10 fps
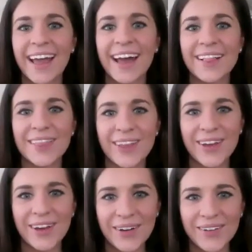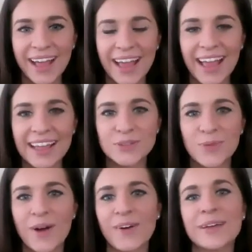Hello, and
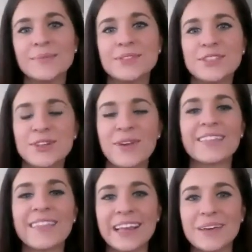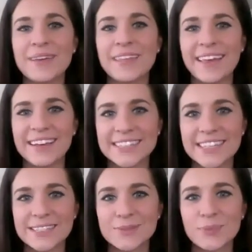welcome to Our Lady of
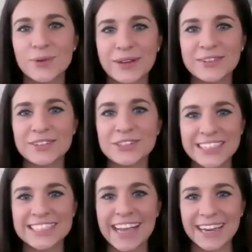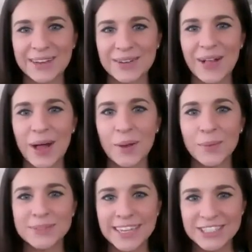Bethesda's pre-retreat technical help
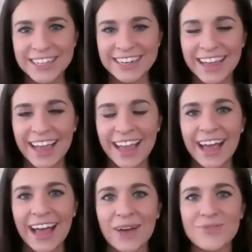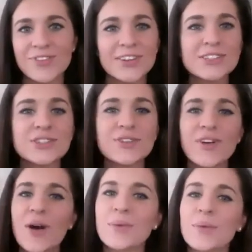session. First of
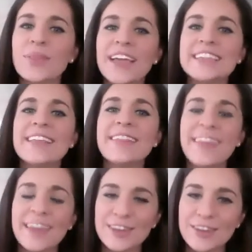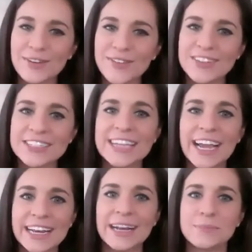all, we would like to thank you for
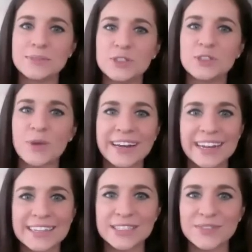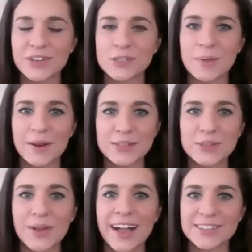signing up to join us for
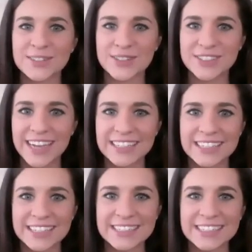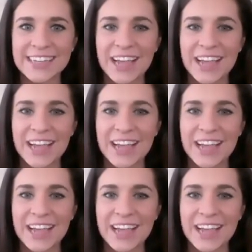spiritual exercises.